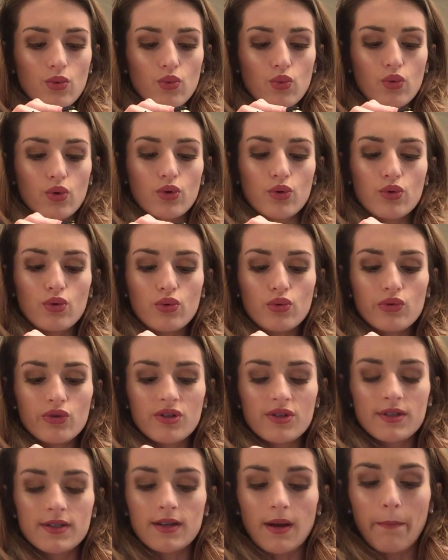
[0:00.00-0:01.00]

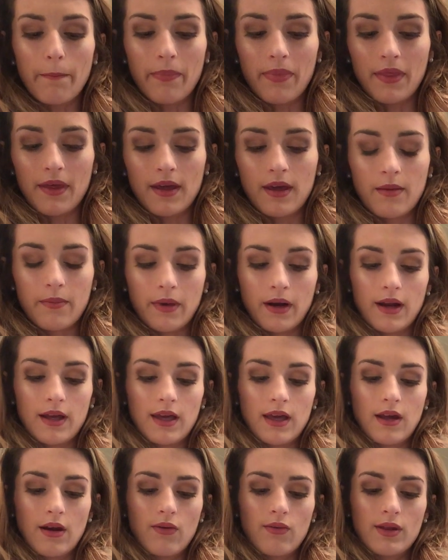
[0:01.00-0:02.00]
Rouge something, but I
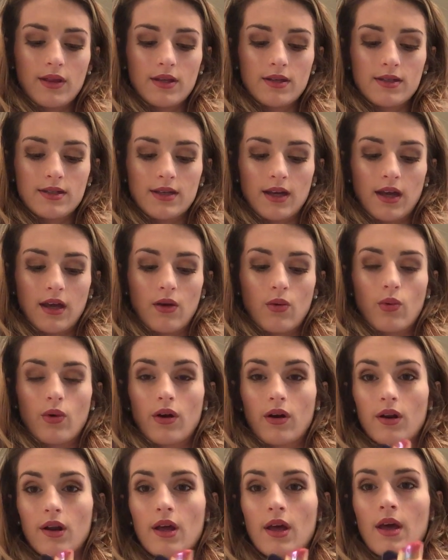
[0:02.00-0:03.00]
can't read the second
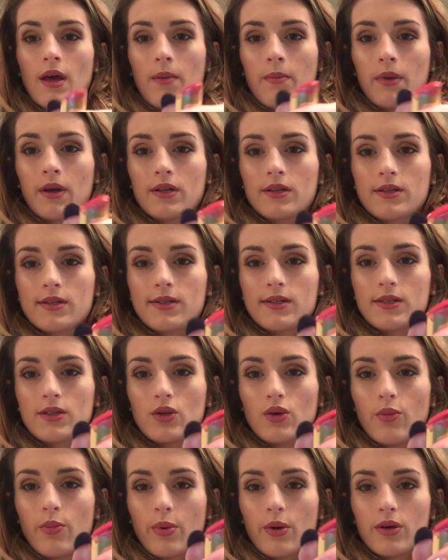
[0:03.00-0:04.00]
word. But it's
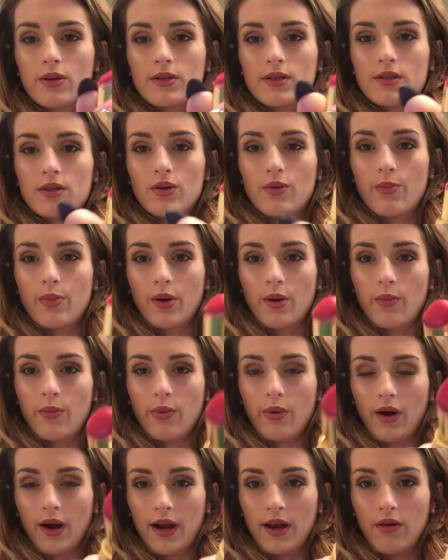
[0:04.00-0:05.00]
super, super
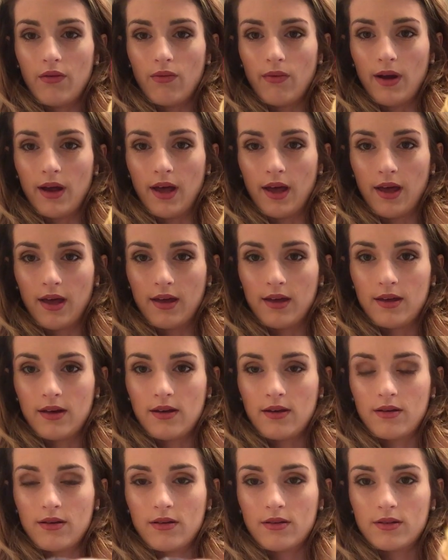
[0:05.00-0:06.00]
bright red.
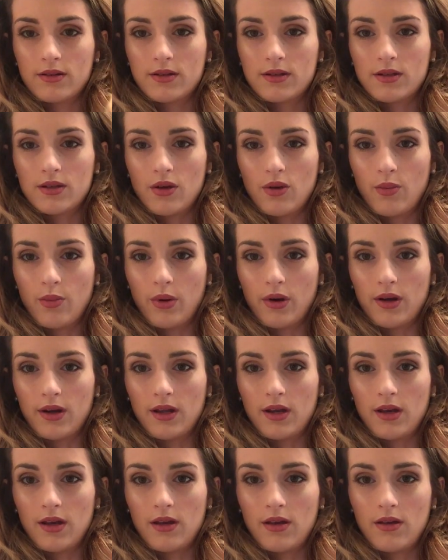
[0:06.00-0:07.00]
So
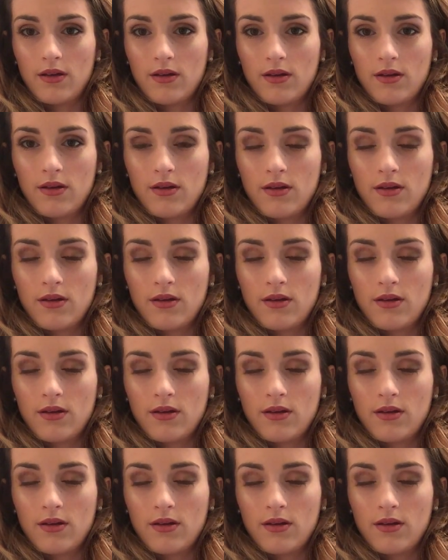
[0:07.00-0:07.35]
pretty.